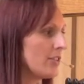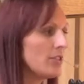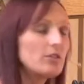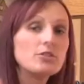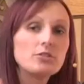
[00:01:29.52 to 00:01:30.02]

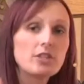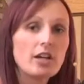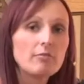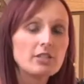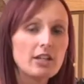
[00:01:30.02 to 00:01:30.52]
Nun
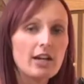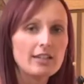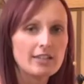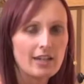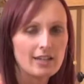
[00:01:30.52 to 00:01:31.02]
kommt der
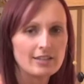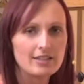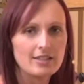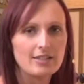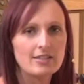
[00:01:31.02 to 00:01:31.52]
Heiden
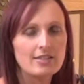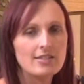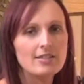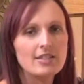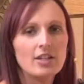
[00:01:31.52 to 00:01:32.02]
Heiland. This
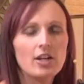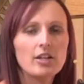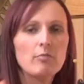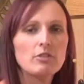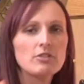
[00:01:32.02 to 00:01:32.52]
is in our
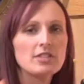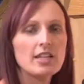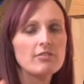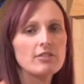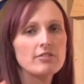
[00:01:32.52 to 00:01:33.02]
hymnal,
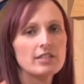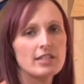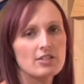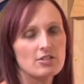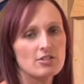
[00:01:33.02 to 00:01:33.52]
Savior of the
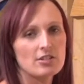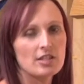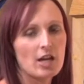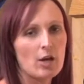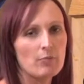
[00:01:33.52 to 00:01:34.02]
Nations,
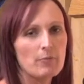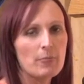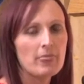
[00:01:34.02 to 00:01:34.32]
Come.